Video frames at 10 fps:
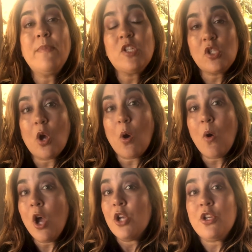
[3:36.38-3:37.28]

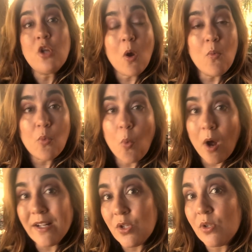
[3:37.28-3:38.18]
So you don't
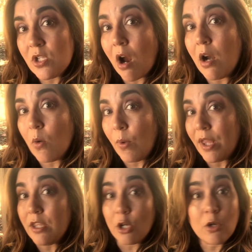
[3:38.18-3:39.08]
want to start
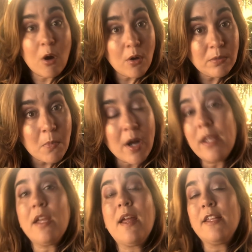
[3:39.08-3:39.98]
with your cold
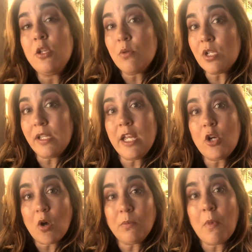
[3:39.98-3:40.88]
market, and usually
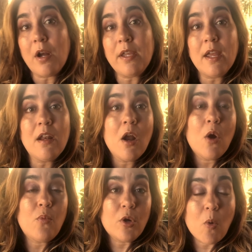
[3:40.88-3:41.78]
cold market
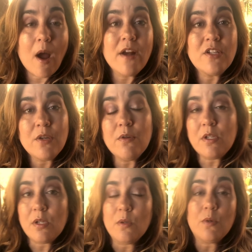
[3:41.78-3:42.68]
requires you
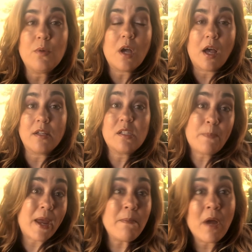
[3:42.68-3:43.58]
to
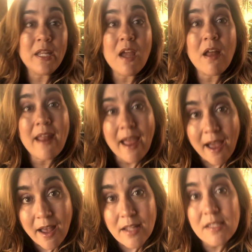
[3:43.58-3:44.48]
spend money on
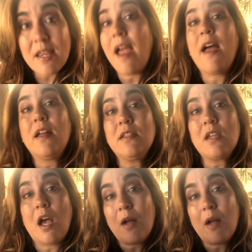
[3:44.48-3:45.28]
ads, and